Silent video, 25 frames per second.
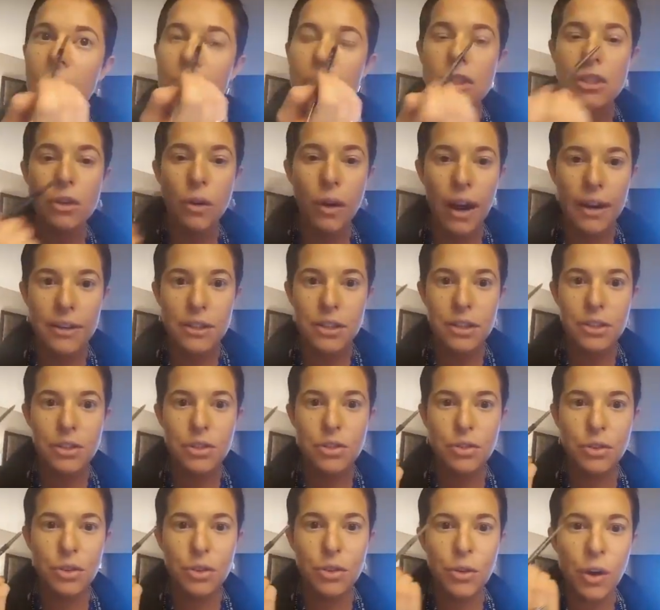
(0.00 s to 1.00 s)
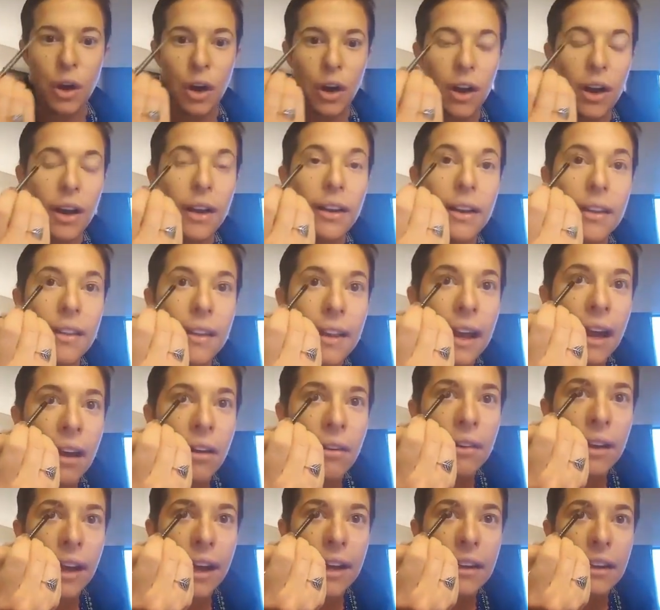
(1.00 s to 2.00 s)
So I just drew on the
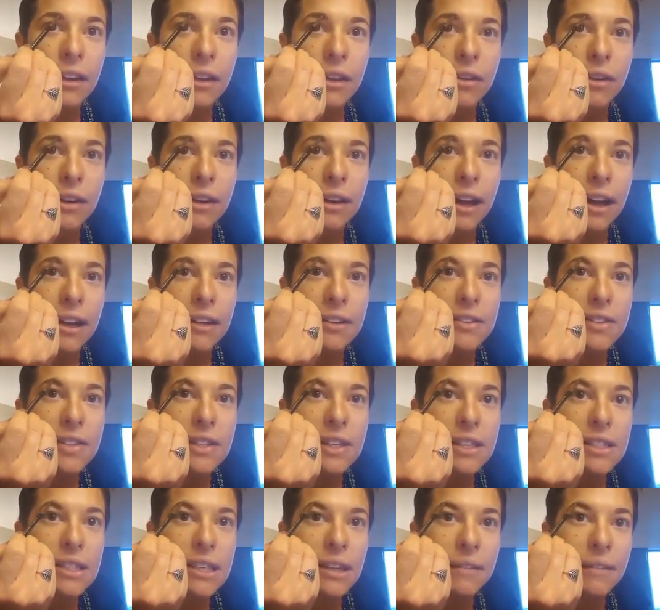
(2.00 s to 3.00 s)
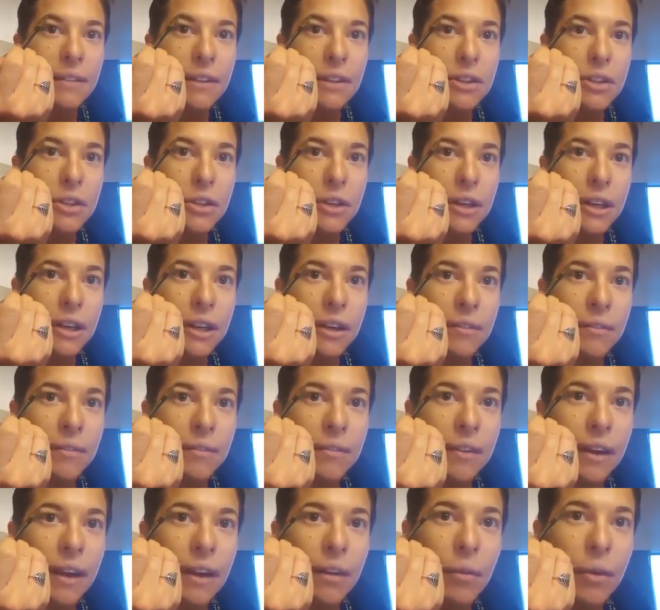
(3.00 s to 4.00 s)
outline, and you can kind of see some of the
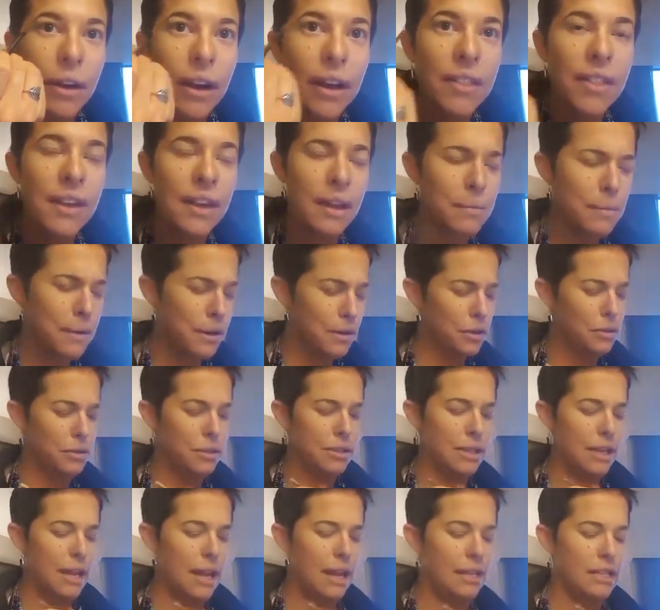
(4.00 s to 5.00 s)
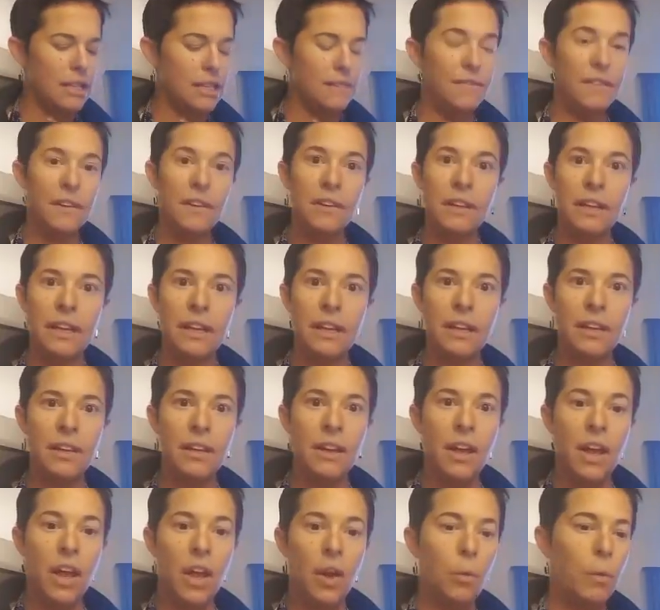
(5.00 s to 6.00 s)
trim. And what I think I'm going to do today is fill
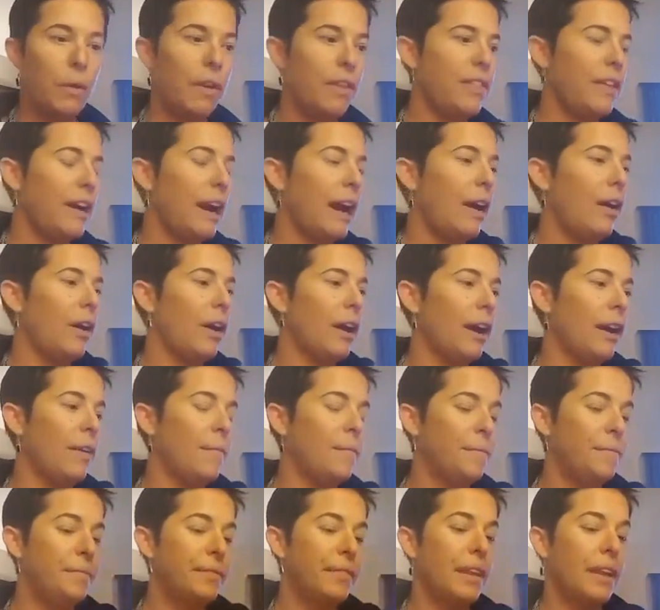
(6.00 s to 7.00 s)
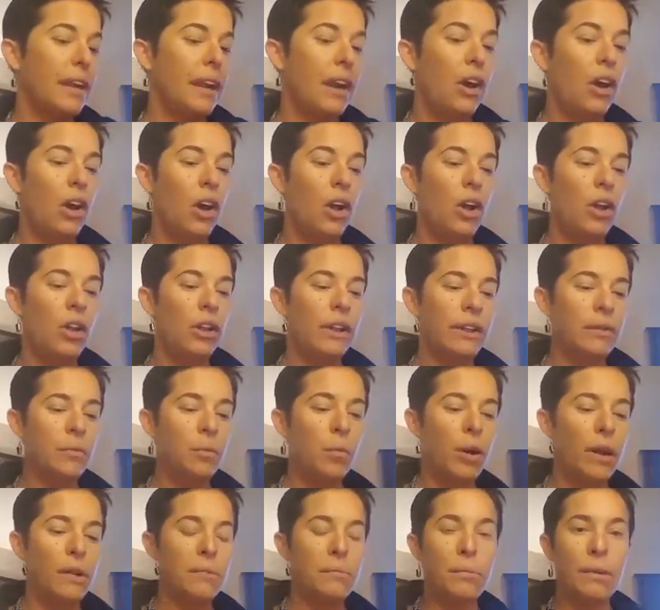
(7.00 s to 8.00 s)
in with our
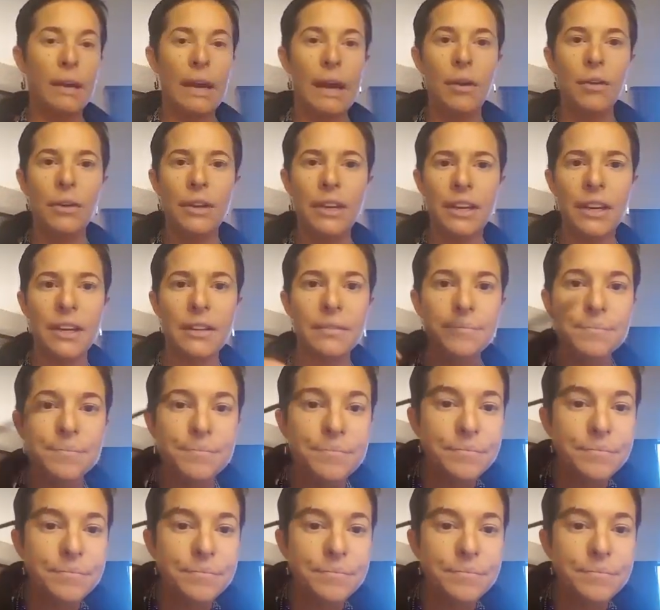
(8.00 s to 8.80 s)
all-in-one brow kit,